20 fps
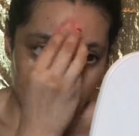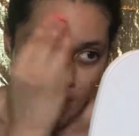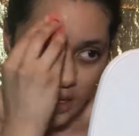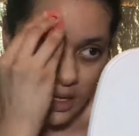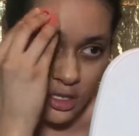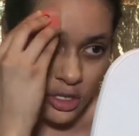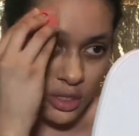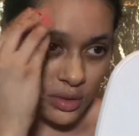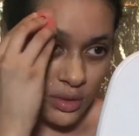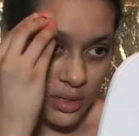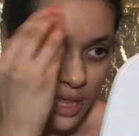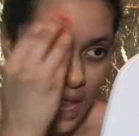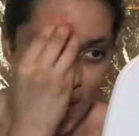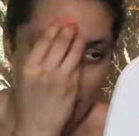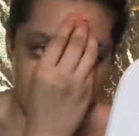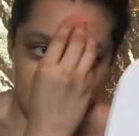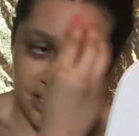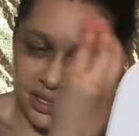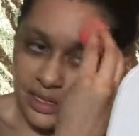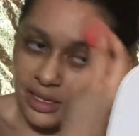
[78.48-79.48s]
It's
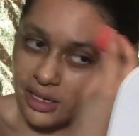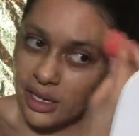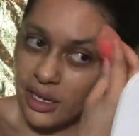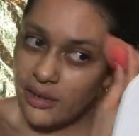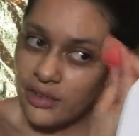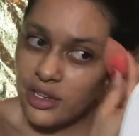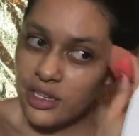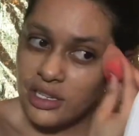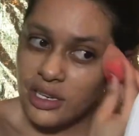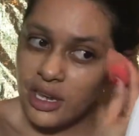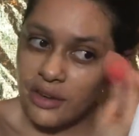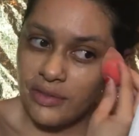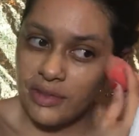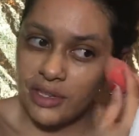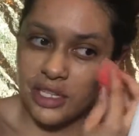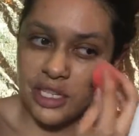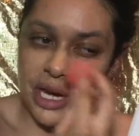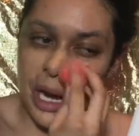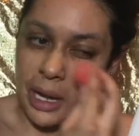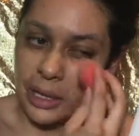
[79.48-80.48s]
nice to give yourself
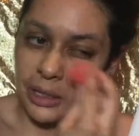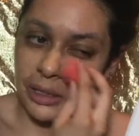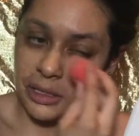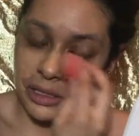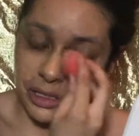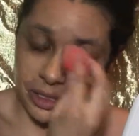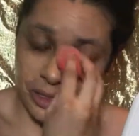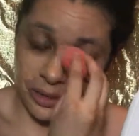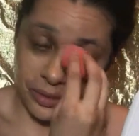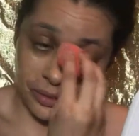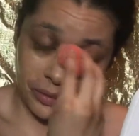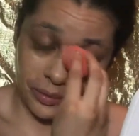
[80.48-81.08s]
a challenge.